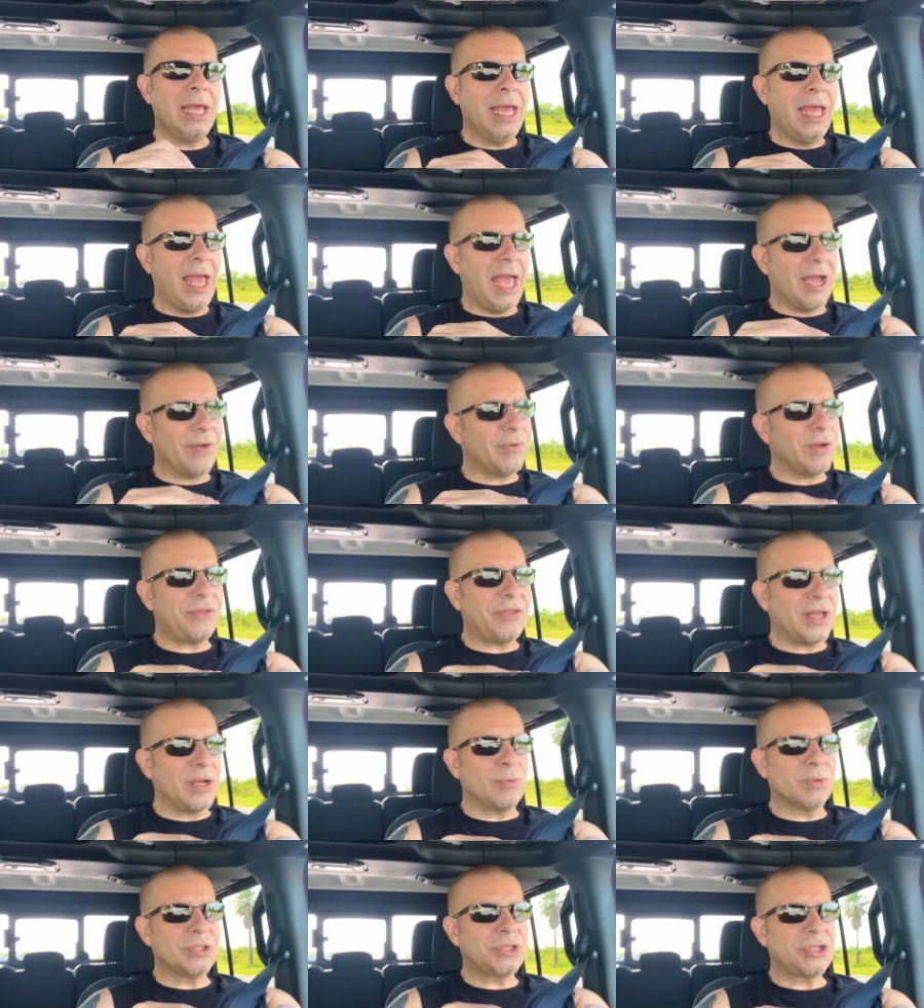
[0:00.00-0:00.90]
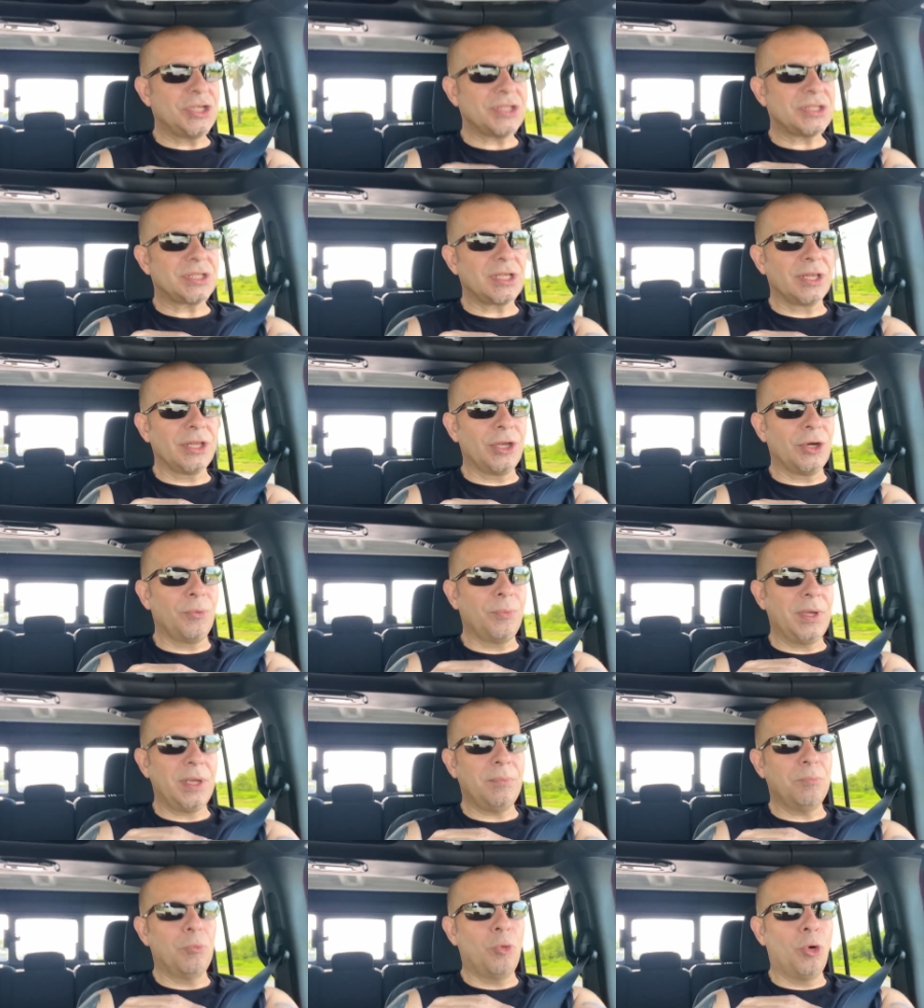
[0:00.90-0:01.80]
Everything was just a little
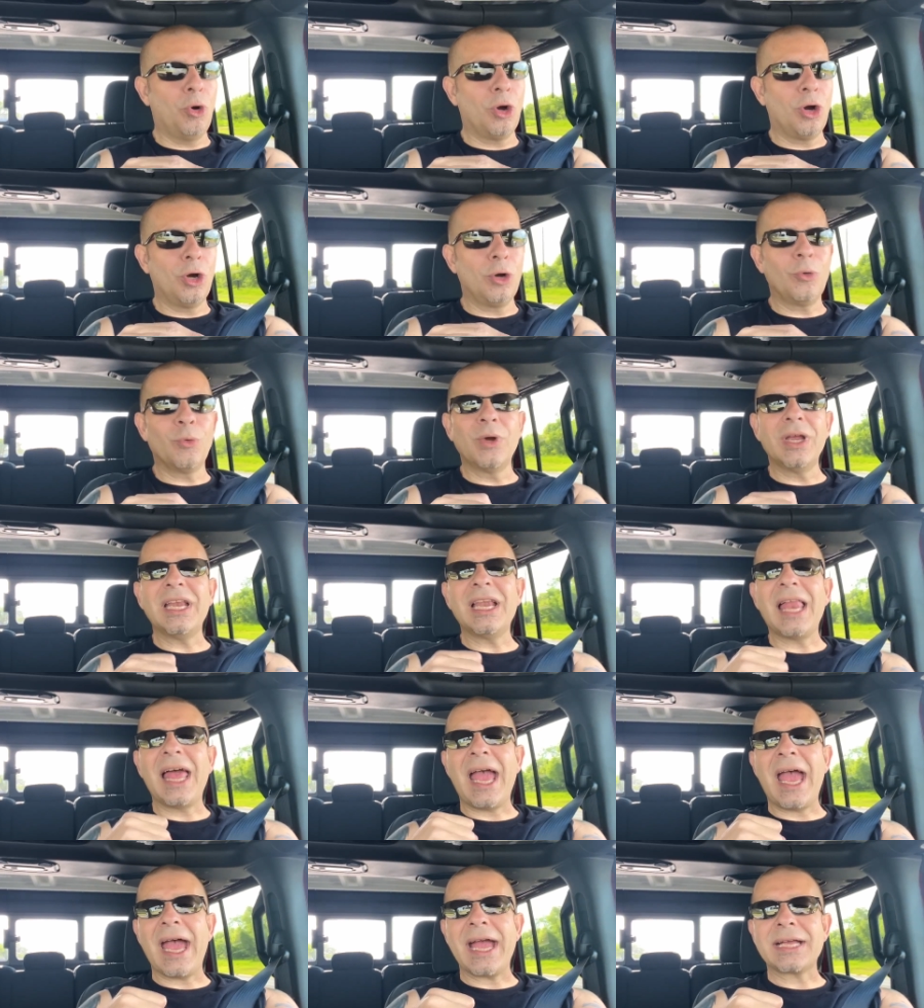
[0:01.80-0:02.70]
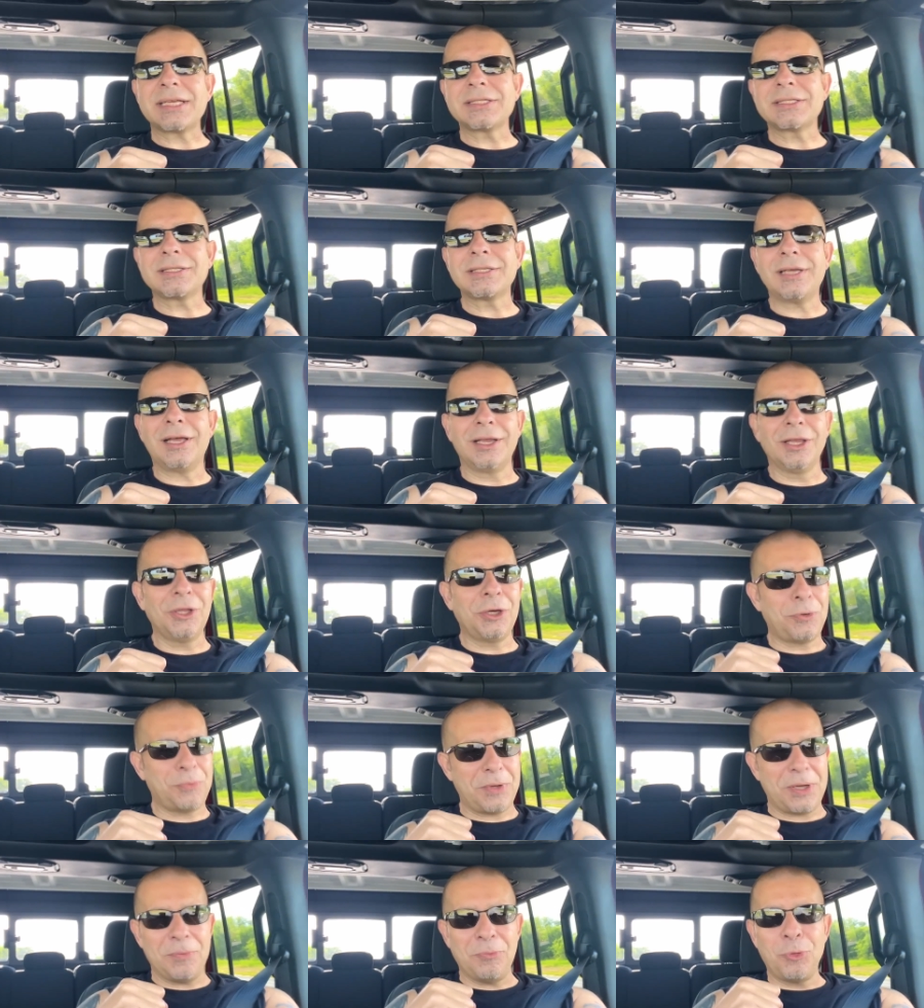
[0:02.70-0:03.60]
bit more relaxed, a little
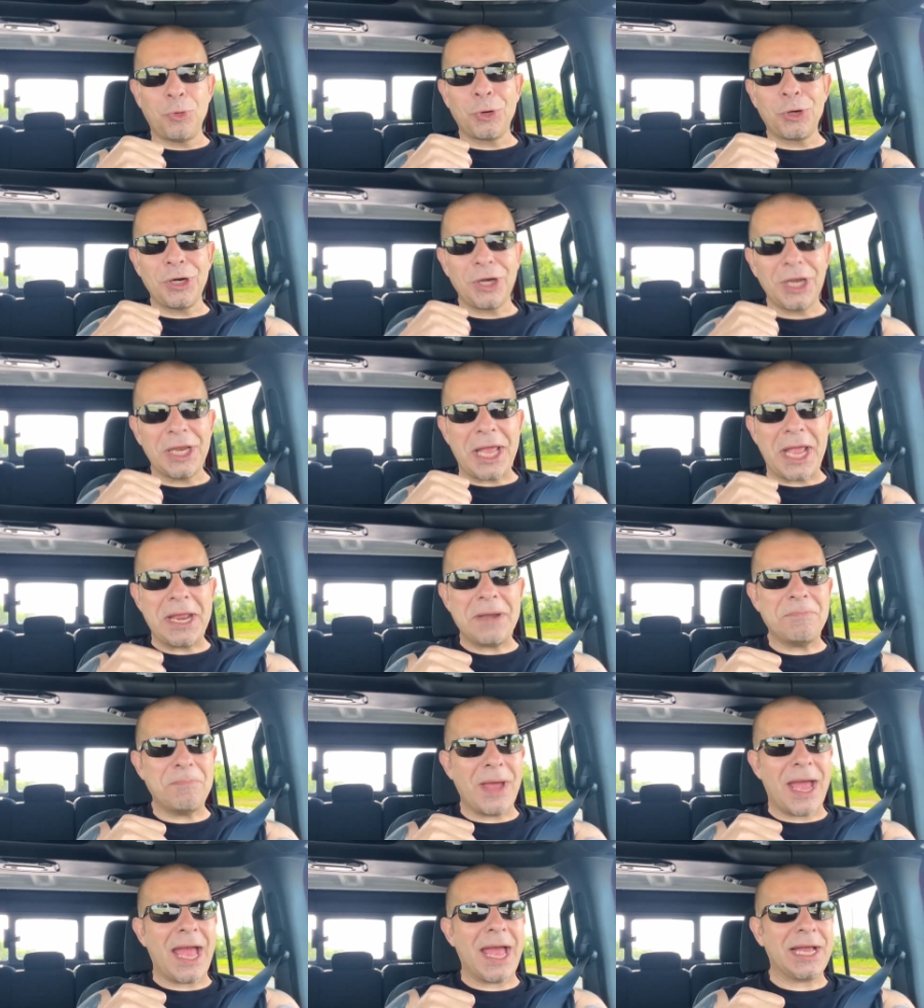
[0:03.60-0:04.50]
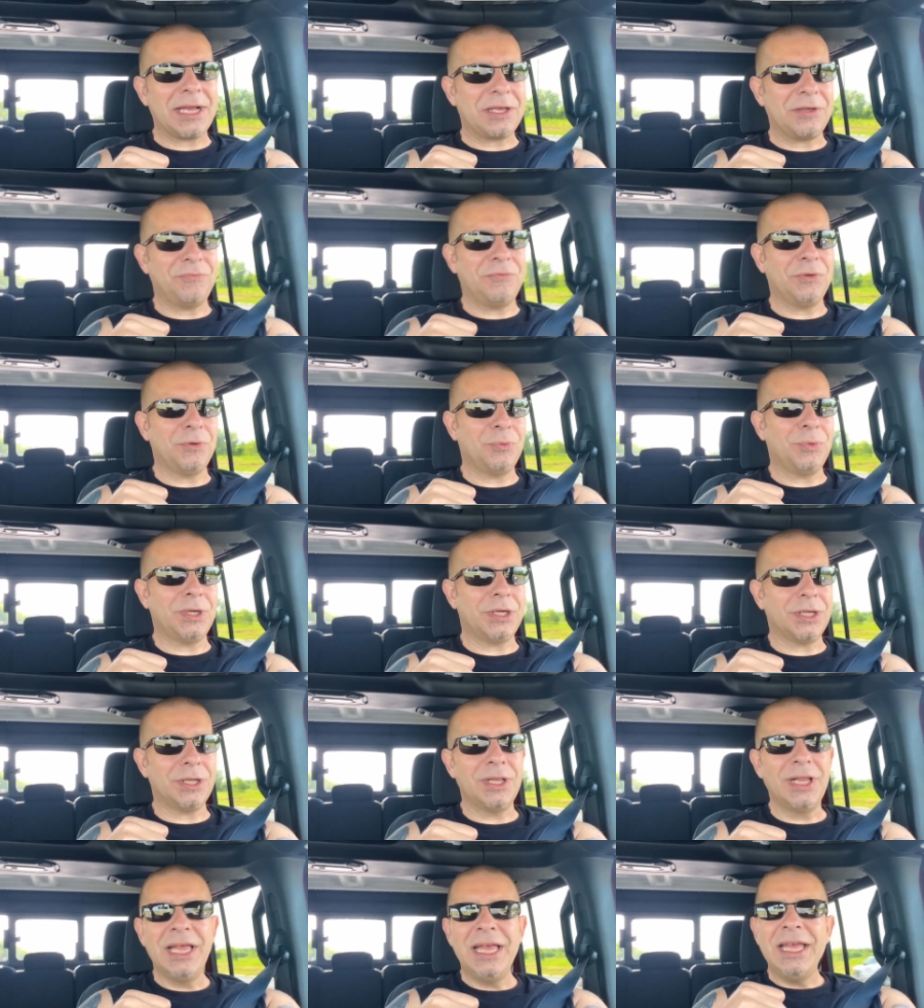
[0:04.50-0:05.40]
bit more laid back, if you
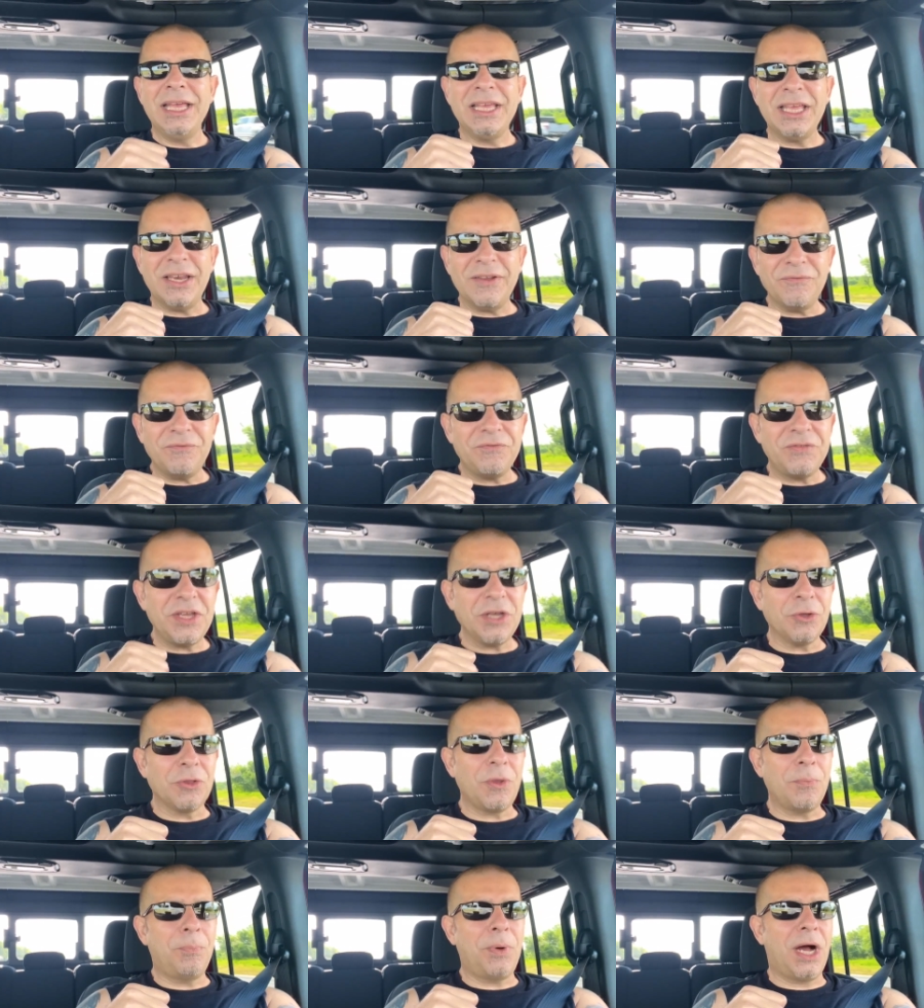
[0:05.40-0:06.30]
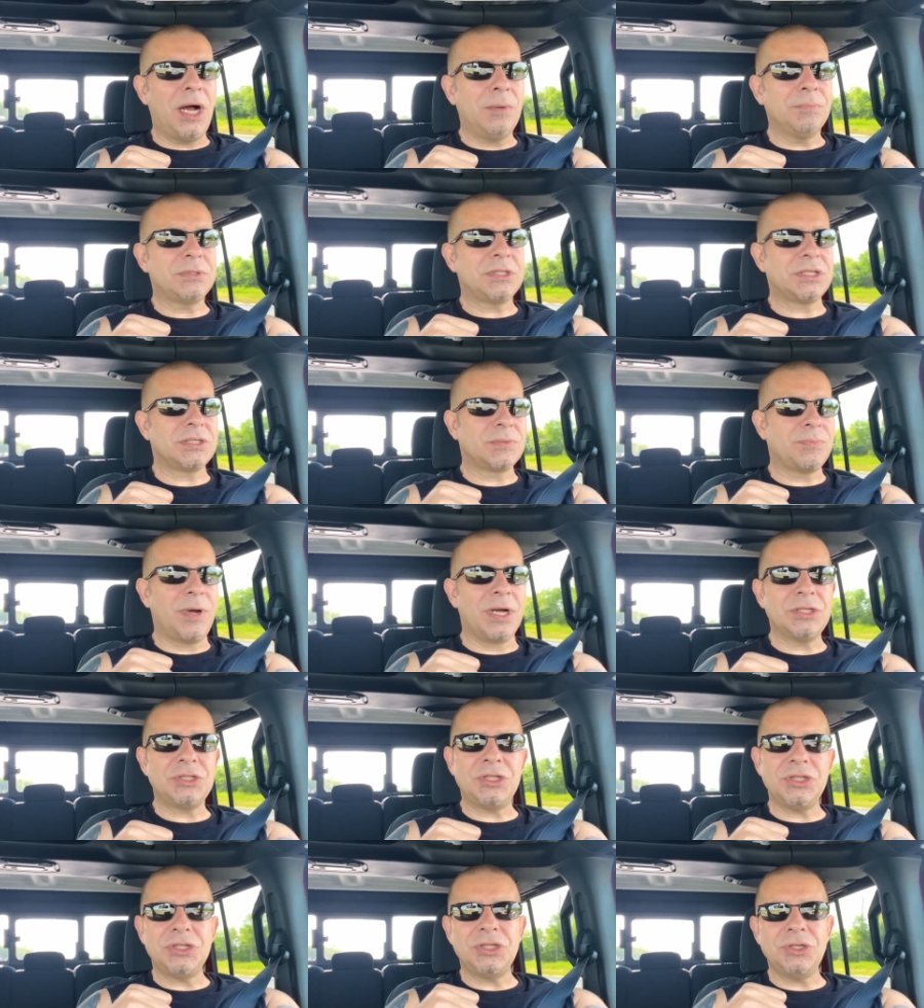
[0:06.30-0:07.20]
will. You didn't feel the bumps as
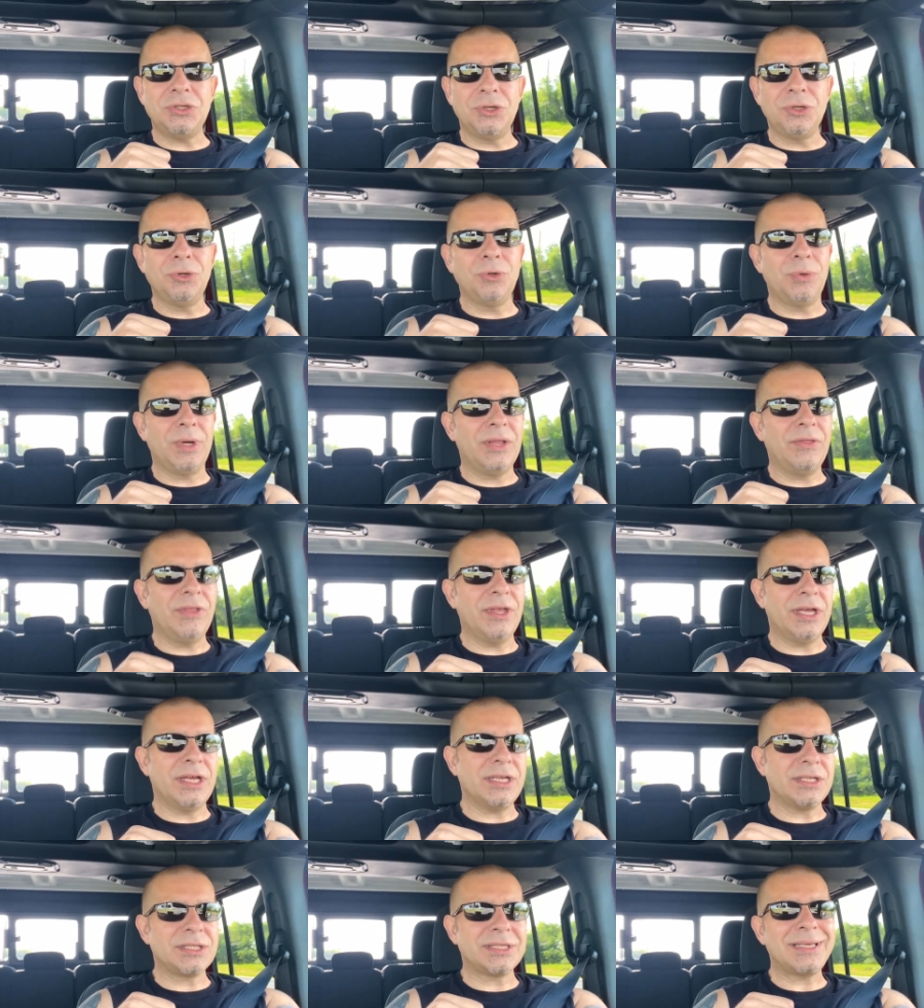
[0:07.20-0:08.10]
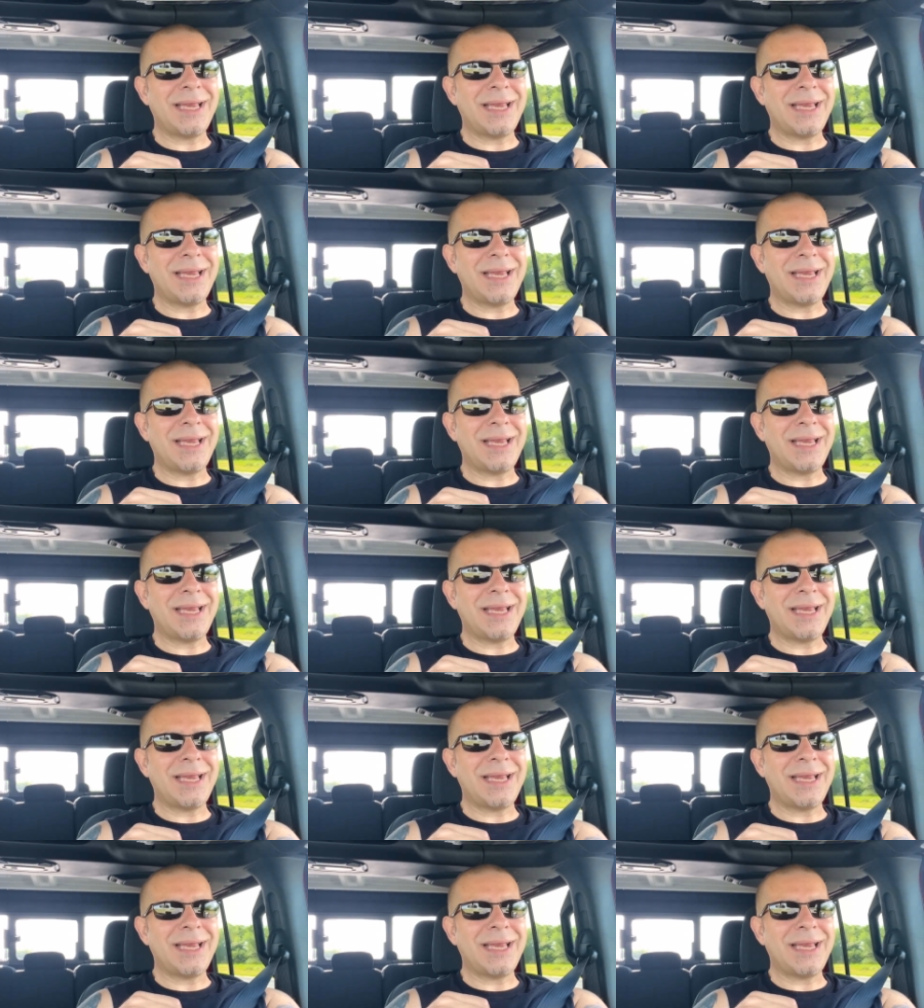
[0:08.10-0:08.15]
much as you do in this.